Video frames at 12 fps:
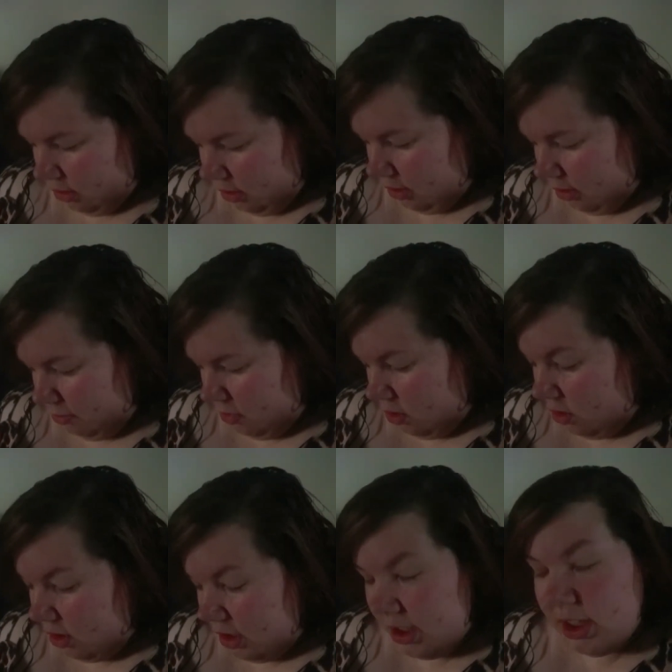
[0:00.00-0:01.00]
in the
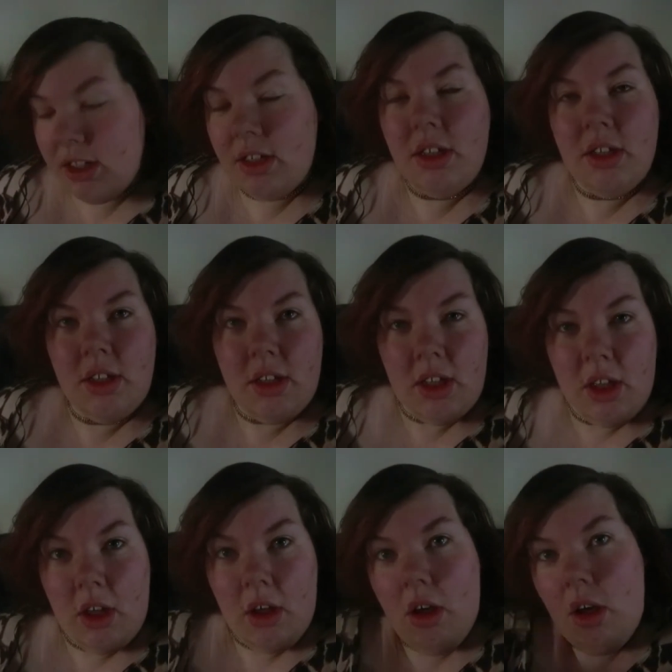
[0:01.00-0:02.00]
morning
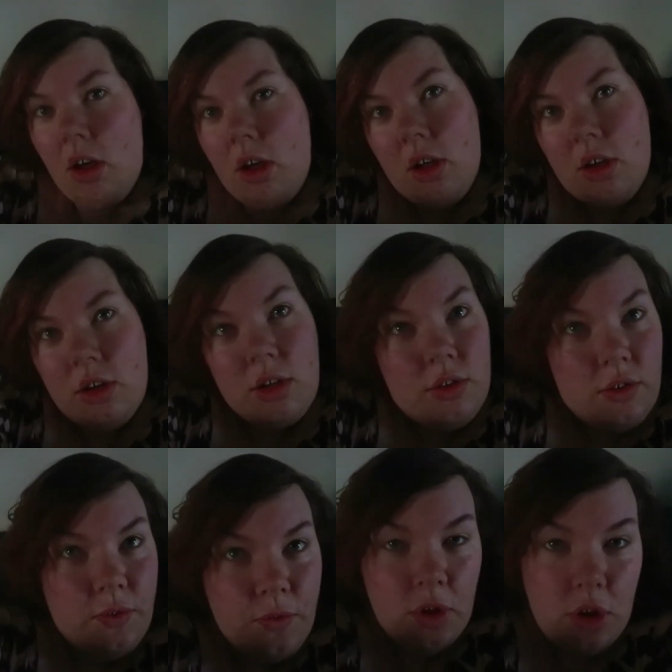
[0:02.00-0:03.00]
on
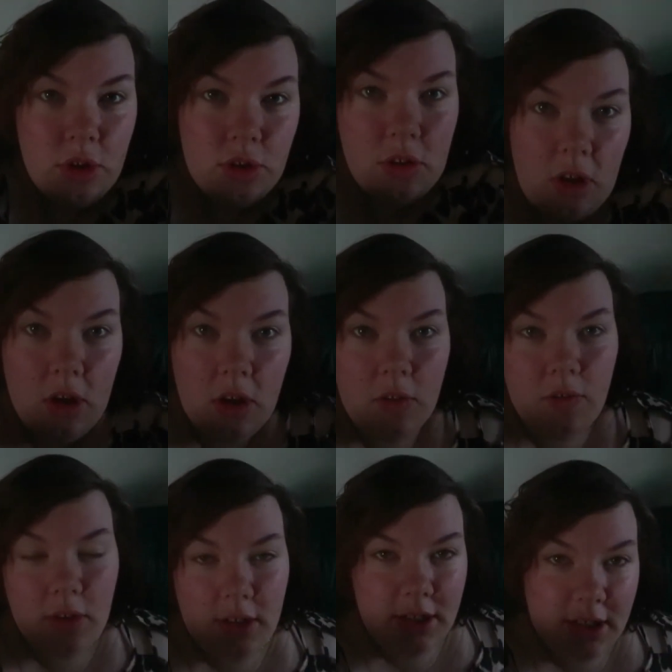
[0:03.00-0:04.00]
the 1st
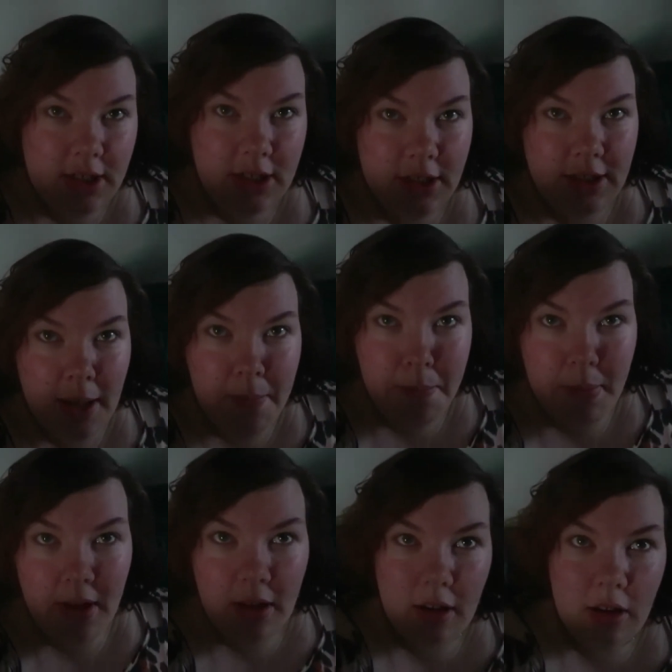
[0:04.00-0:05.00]
of
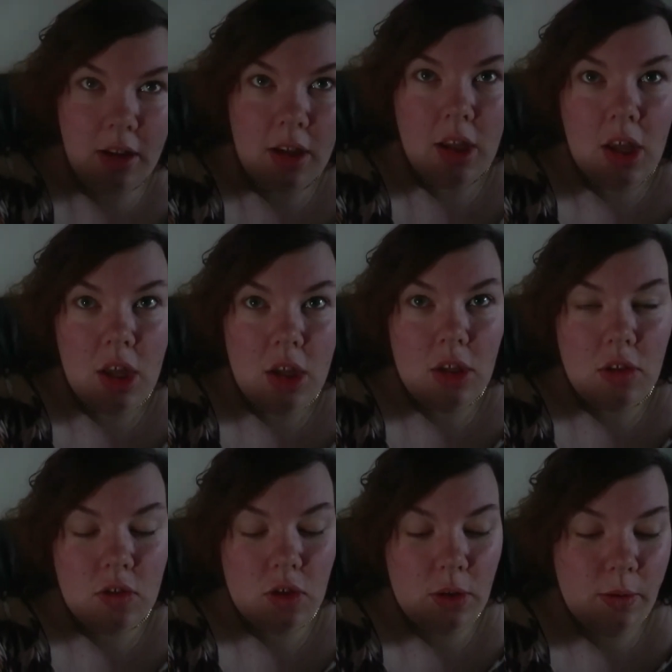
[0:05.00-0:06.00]
December.
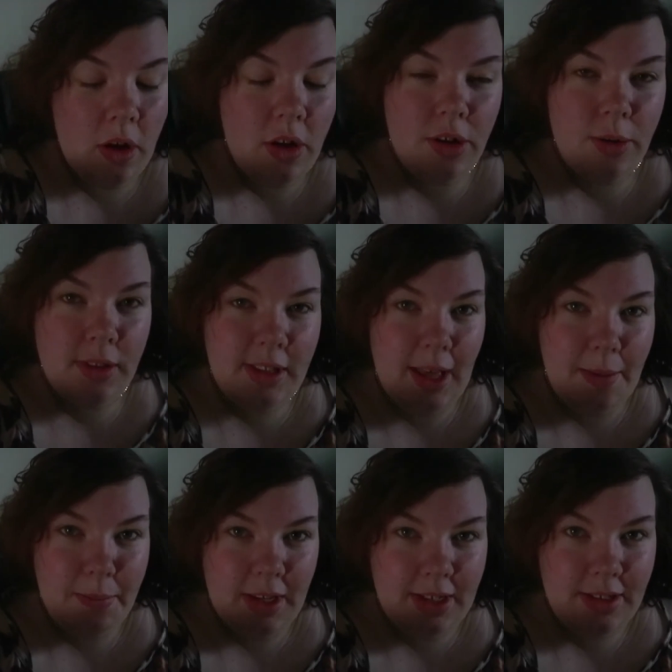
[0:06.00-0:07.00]
So you all know what
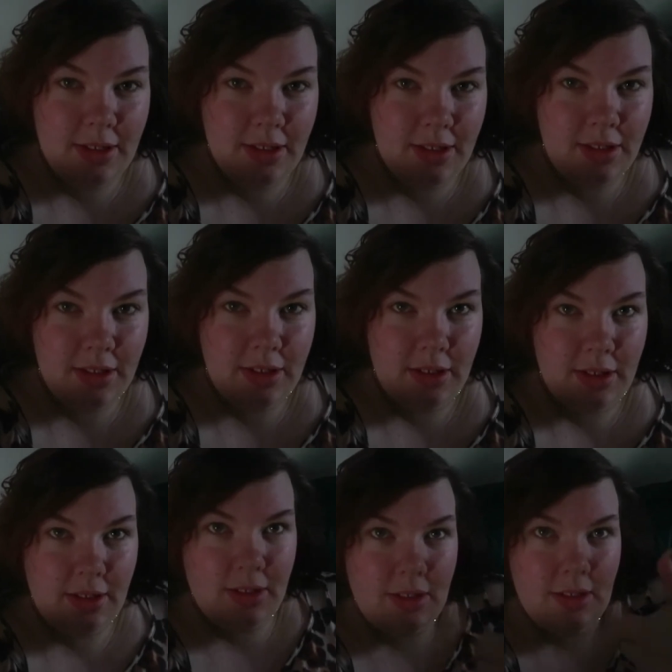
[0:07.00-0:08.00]
that means.
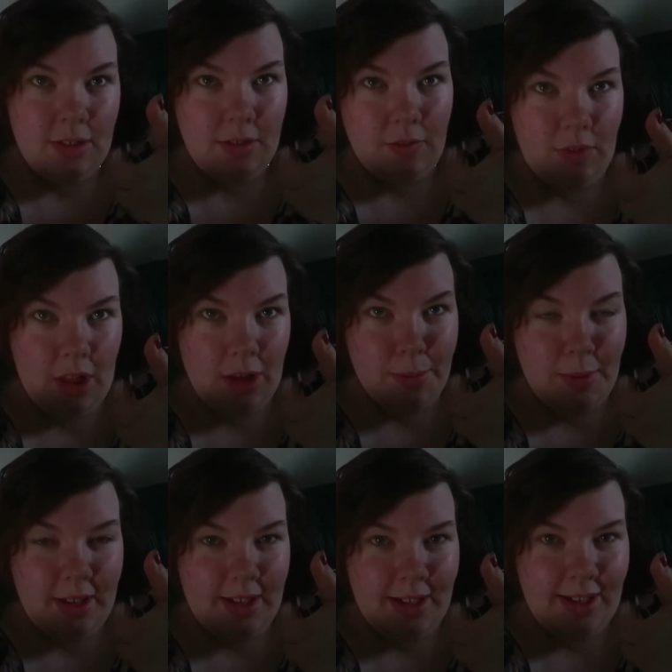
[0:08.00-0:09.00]

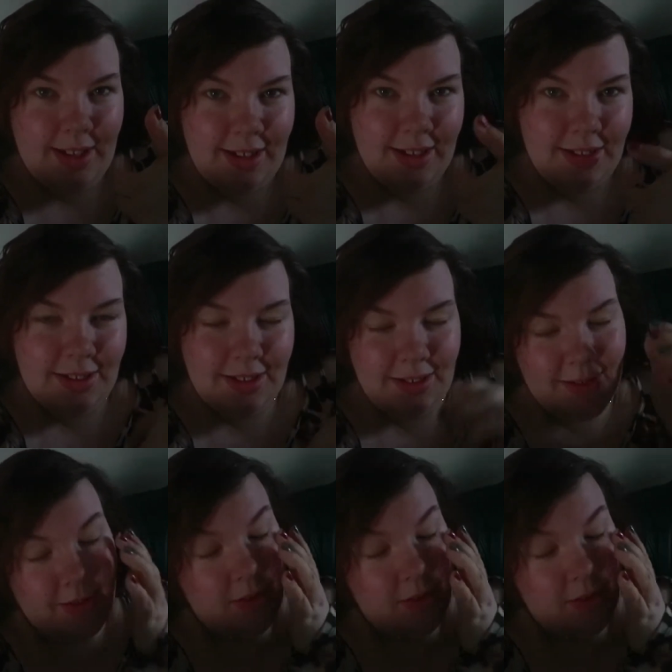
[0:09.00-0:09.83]
Vlogmas!